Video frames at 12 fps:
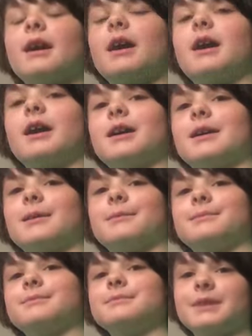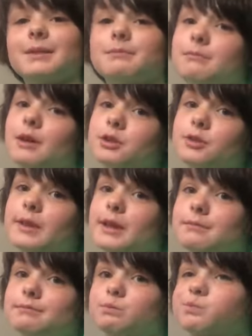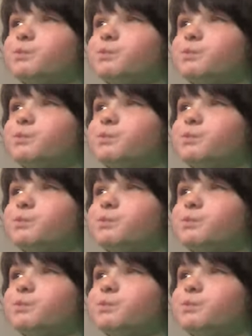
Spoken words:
I'll do that.